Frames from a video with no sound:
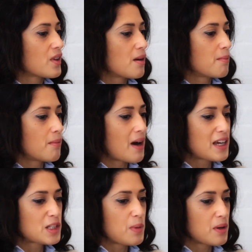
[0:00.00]
And
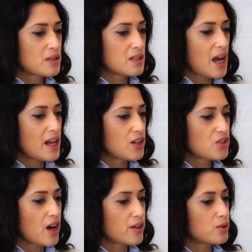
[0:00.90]
my experience is that any
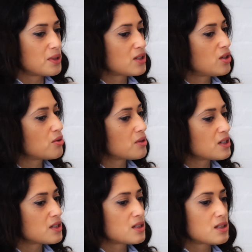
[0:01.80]
child who is
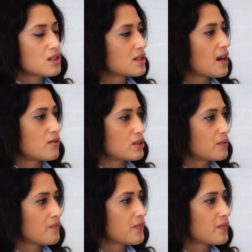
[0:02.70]
curious is clever.